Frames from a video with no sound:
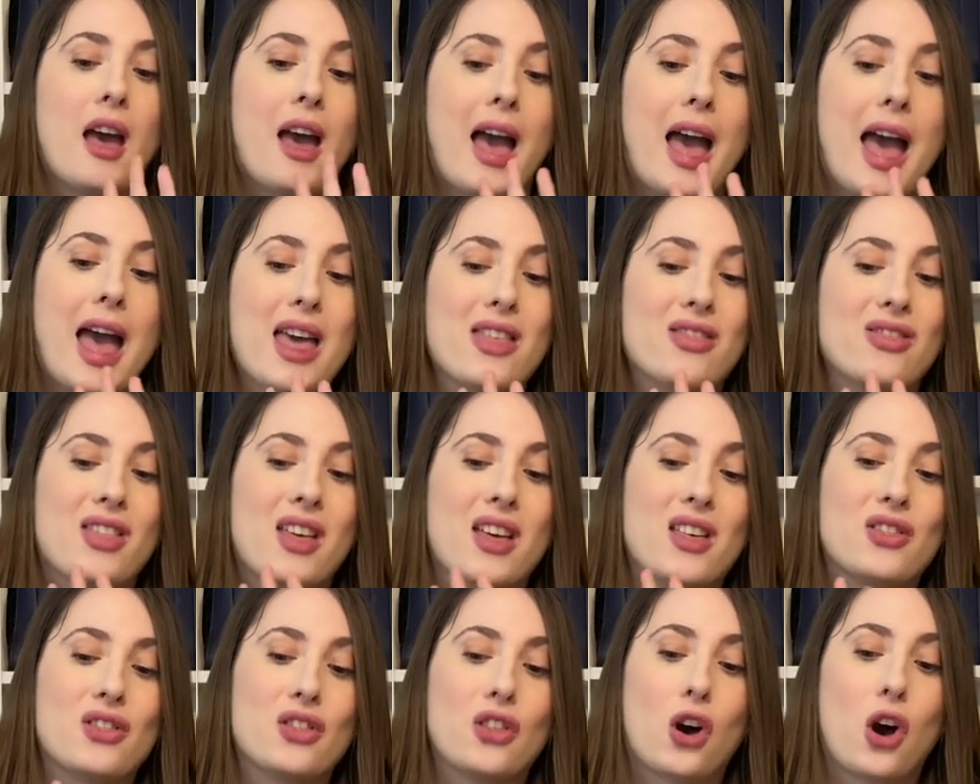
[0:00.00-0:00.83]
And
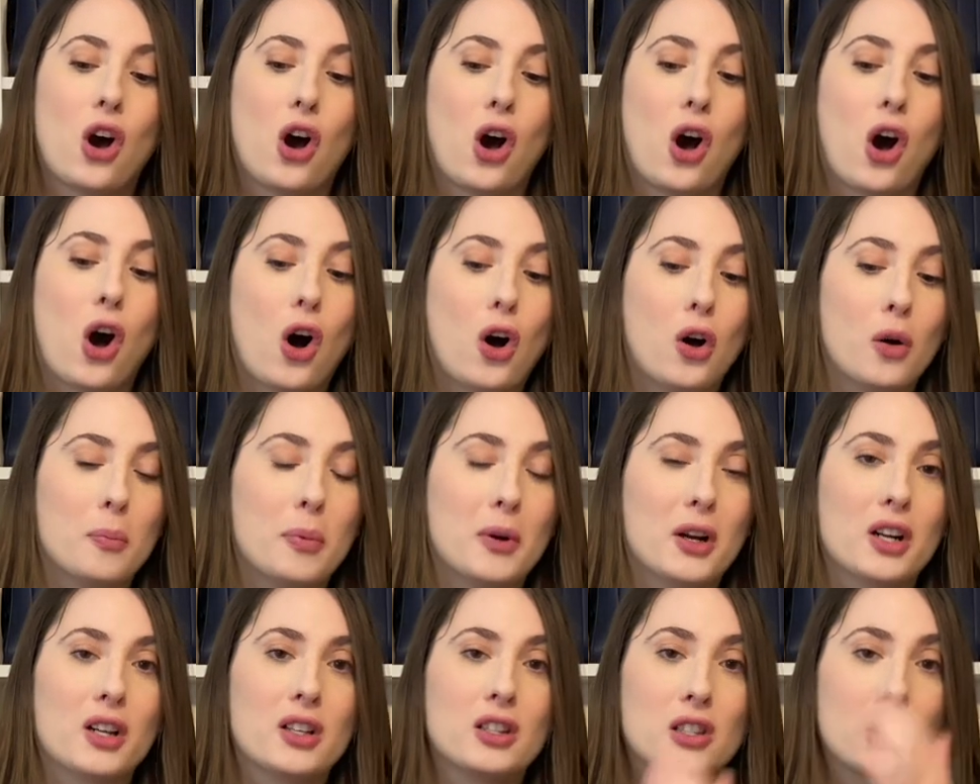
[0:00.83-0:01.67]
then the
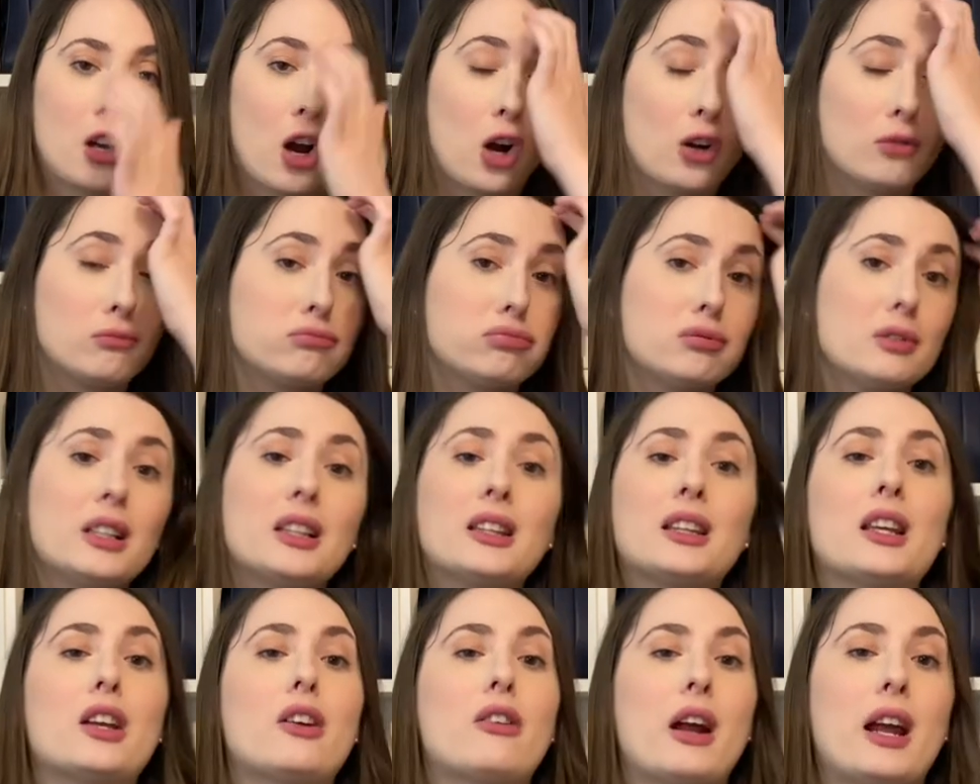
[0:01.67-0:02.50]
Allbirds are really
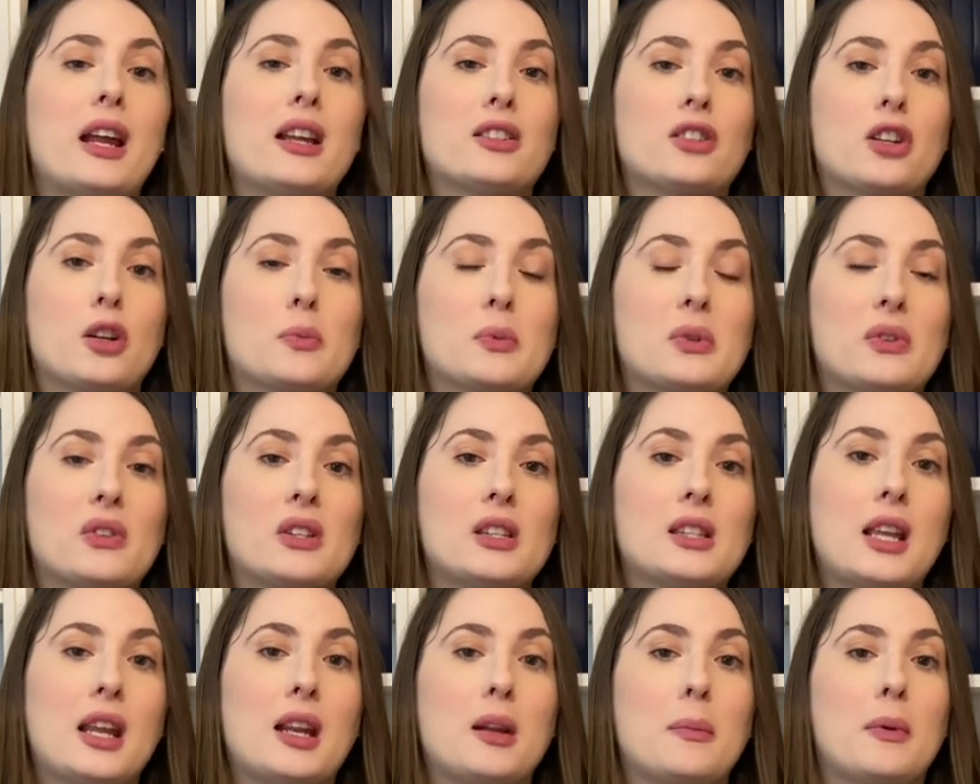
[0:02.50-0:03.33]
great in terms of
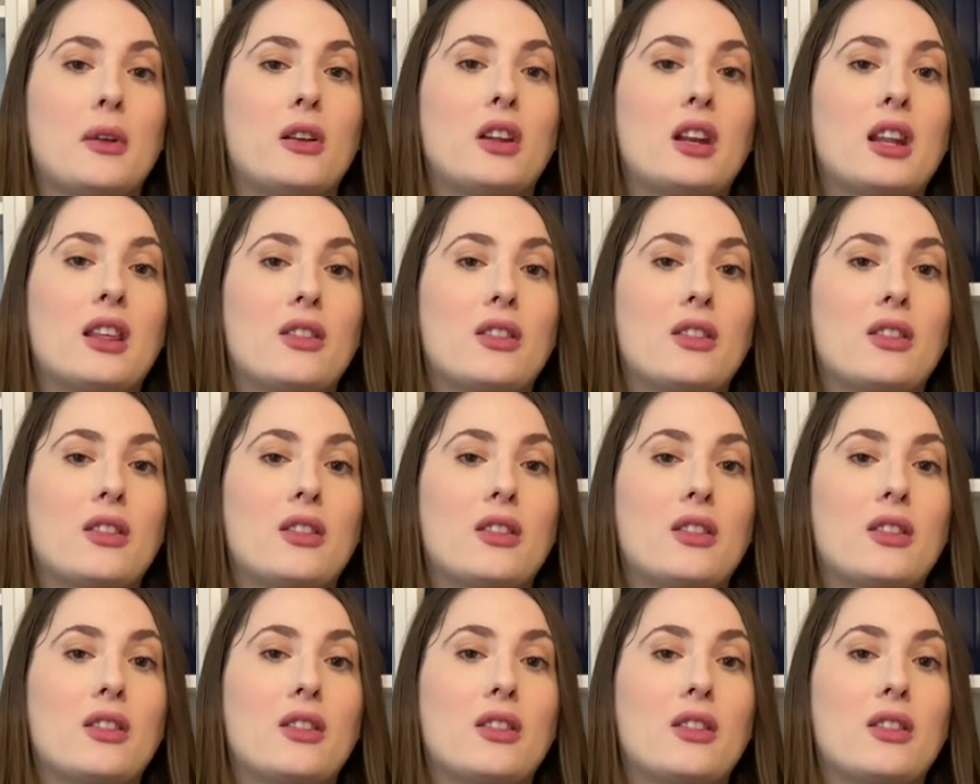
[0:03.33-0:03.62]
sustainability.